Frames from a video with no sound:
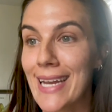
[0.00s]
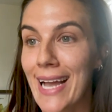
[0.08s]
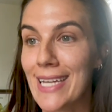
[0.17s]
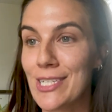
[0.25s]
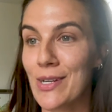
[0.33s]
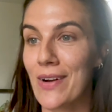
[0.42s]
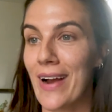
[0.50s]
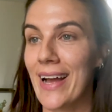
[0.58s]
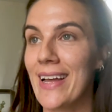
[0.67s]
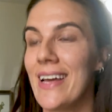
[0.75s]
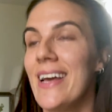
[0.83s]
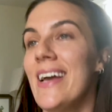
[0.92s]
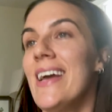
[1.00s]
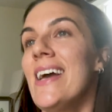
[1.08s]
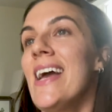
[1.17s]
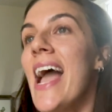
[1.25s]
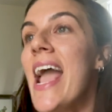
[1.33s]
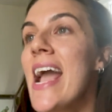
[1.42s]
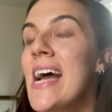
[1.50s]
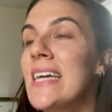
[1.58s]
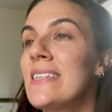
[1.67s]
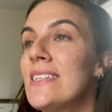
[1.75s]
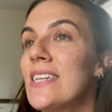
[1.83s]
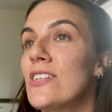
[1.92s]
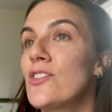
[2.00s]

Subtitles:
dig into it, right? And